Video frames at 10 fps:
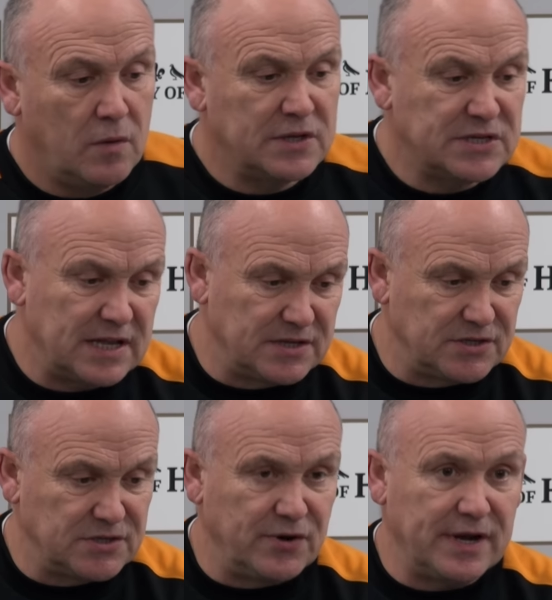Well, the challenge
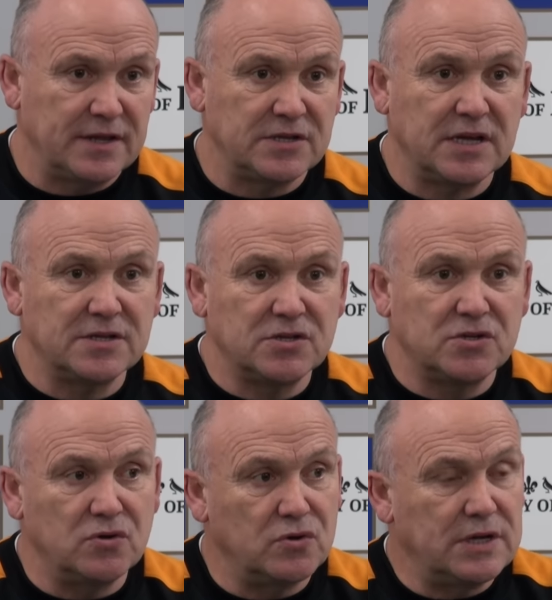is great. The challenge is
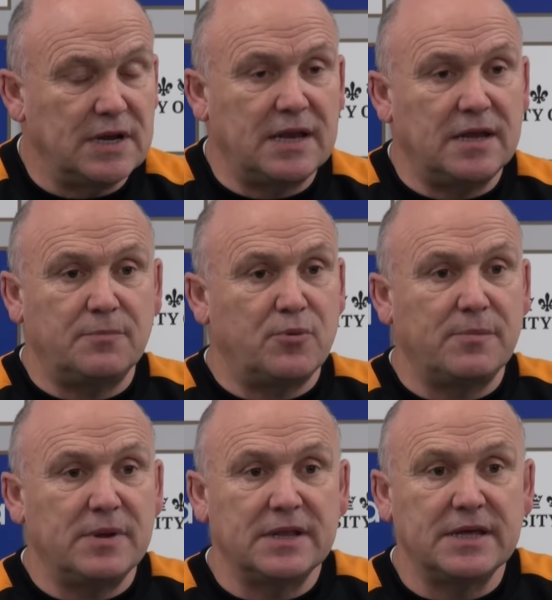good in any
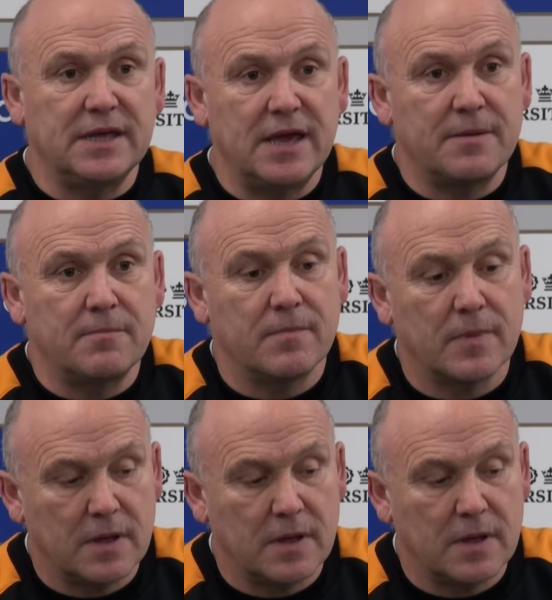Premier League game.